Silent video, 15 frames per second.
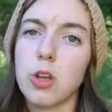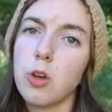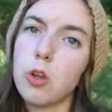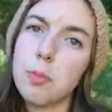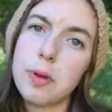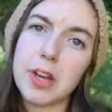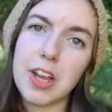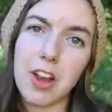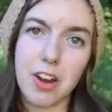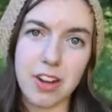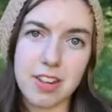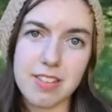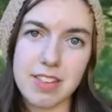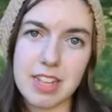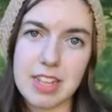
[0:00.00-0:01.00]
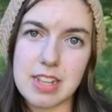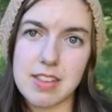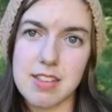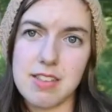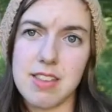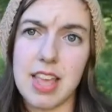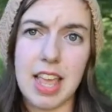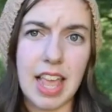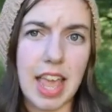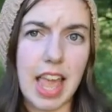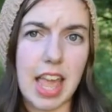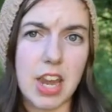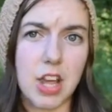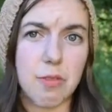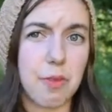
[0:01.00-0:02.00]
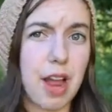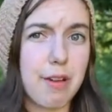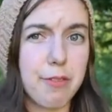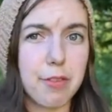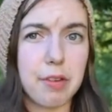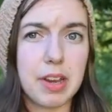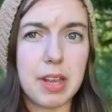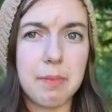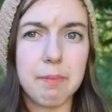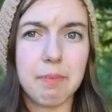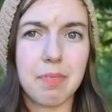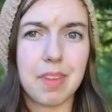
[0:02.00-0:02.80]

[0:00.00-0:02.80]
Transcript: Goldberry Artisans, and on Ravelry.